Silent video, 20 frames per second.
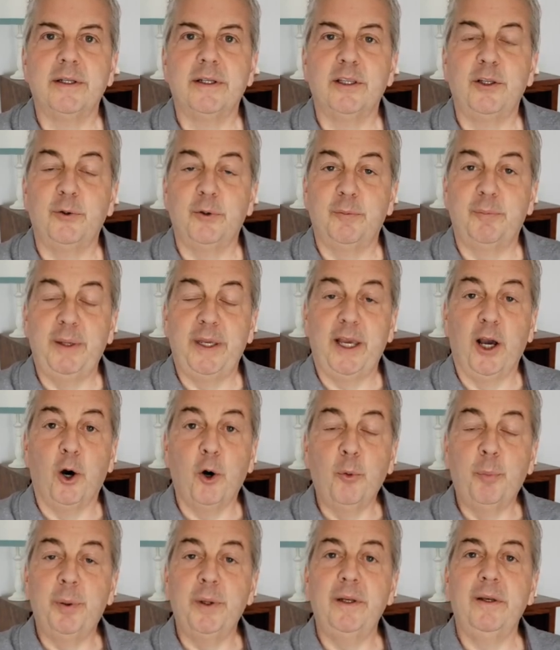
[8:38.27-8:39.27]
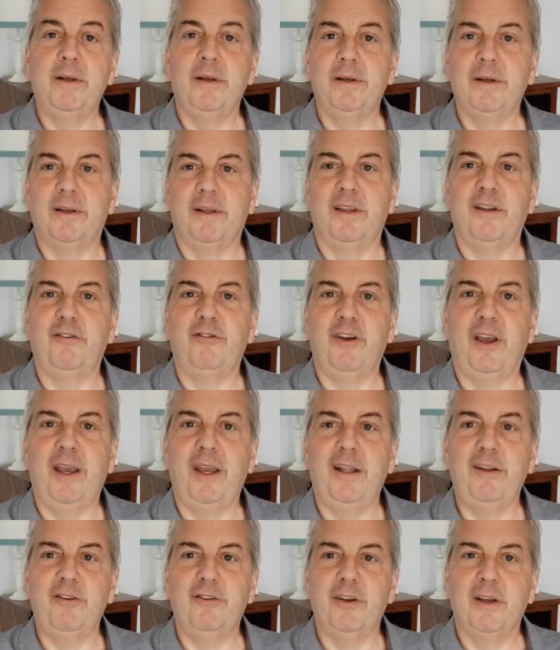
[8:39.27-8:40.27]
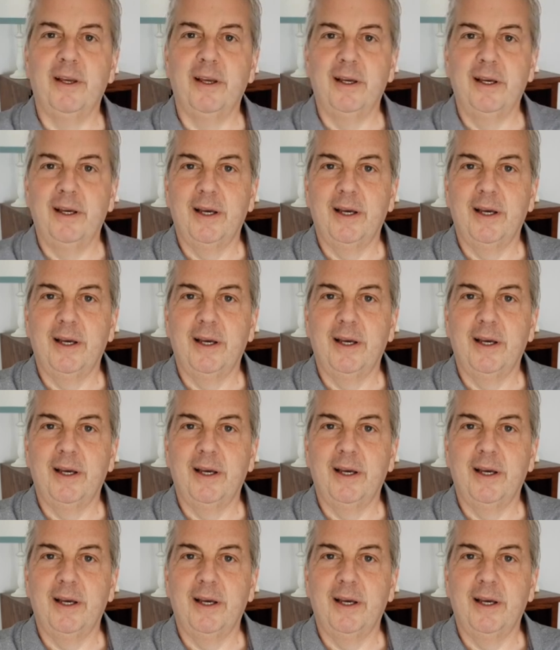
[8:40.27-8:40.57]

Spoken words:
You would be open to the change,